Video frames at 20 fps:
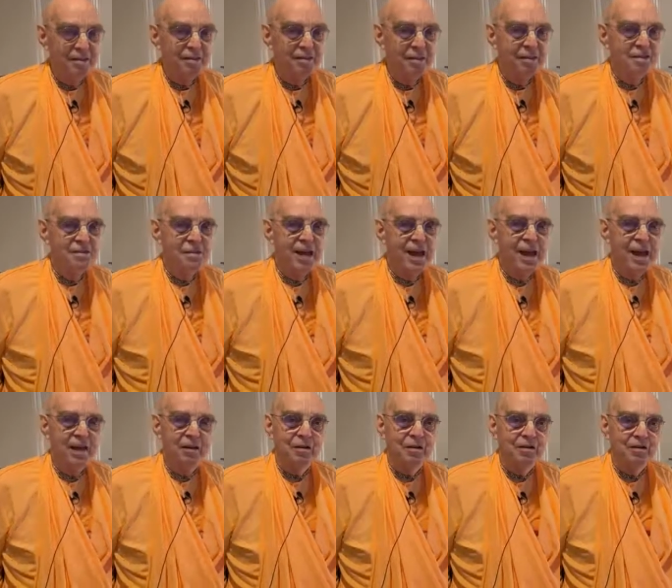Thus
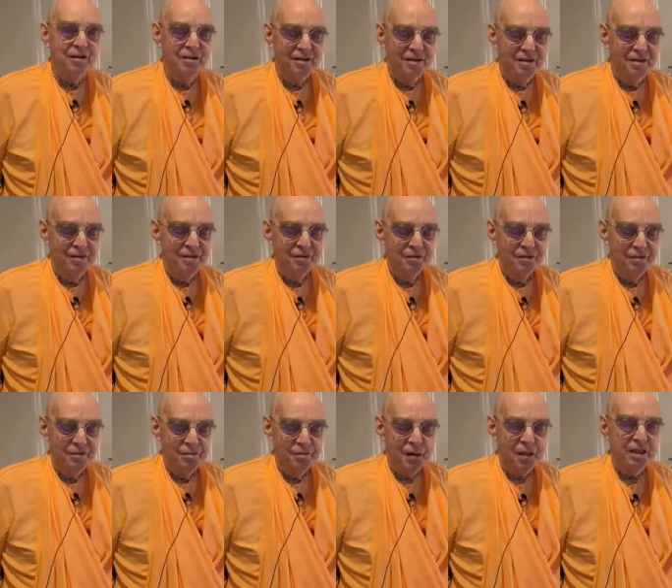end
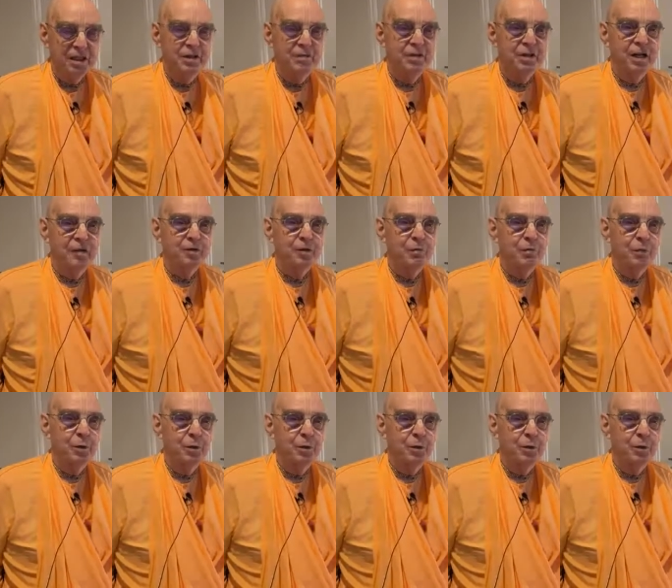the Bhaktivedanta